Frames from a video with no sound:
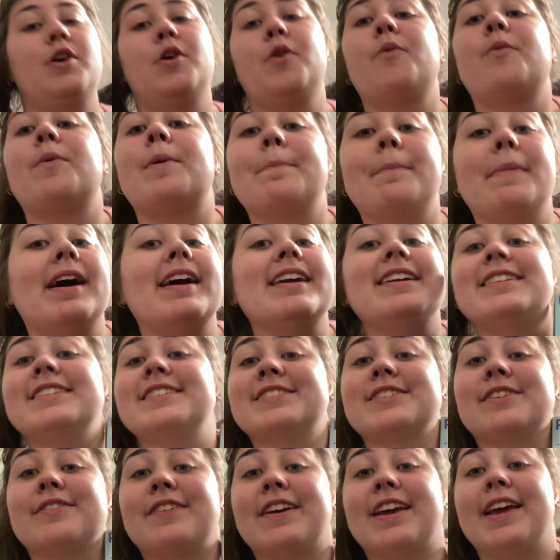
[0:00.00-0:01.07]

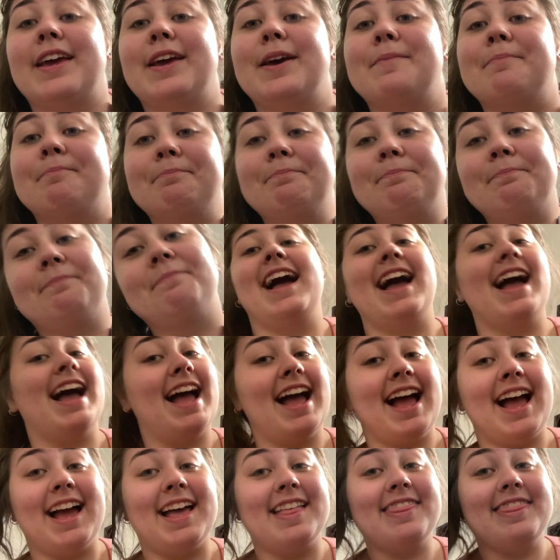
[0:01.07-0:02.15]
Reminders of Him,
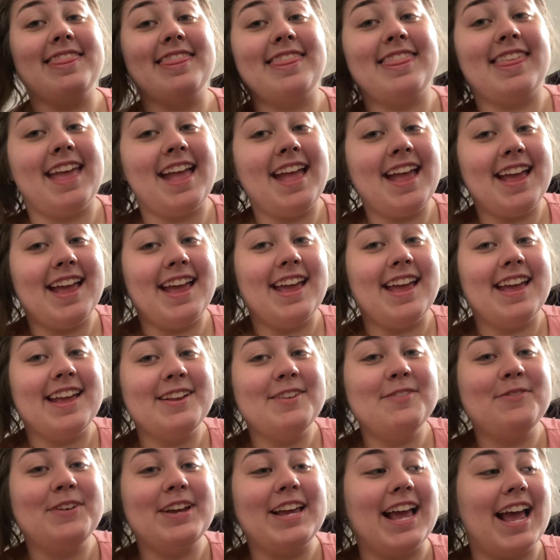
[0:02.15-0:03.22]
and
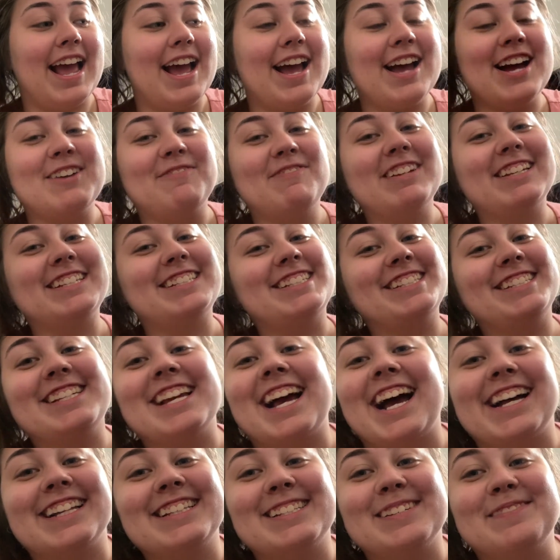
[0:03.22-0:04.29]
then we have
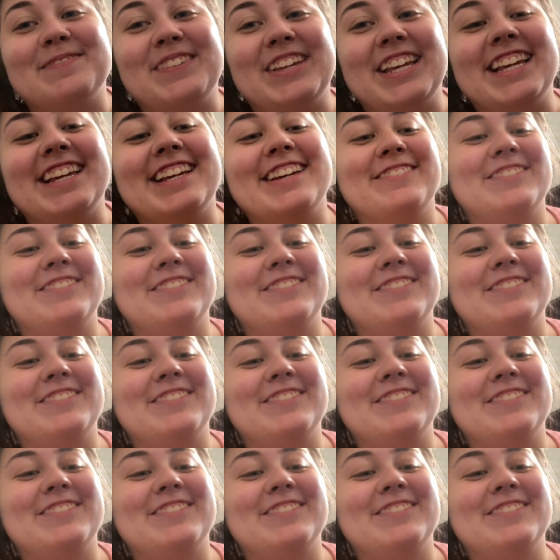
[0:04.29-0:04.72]
Shatter Me,